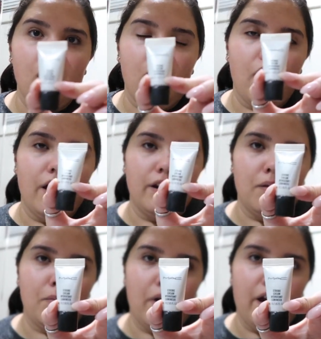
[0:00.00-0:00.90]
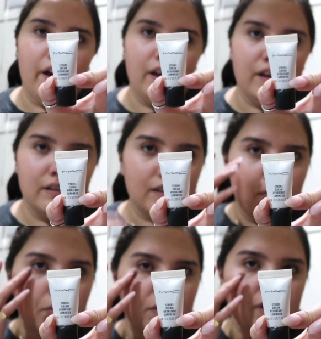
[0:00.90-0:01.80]
on my
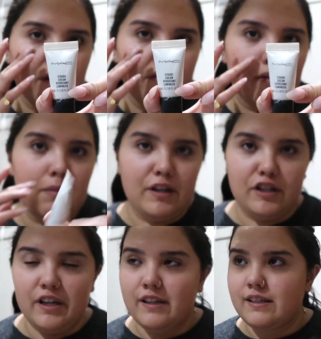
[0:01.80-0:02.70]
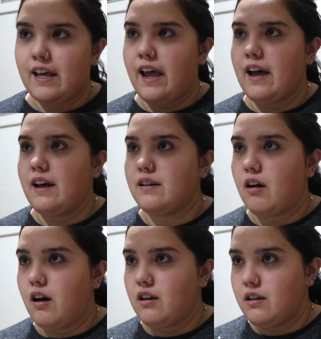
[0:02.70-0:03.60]
temples of my cheeks and
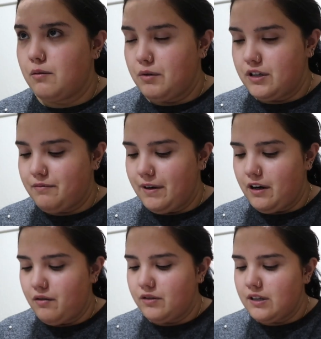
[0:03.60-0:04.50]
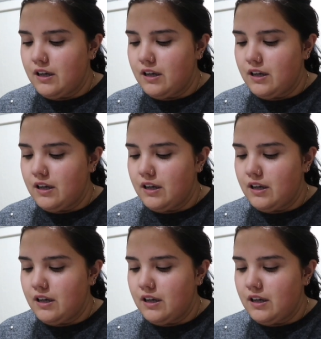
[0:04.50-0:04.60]
on the bridge of my nose.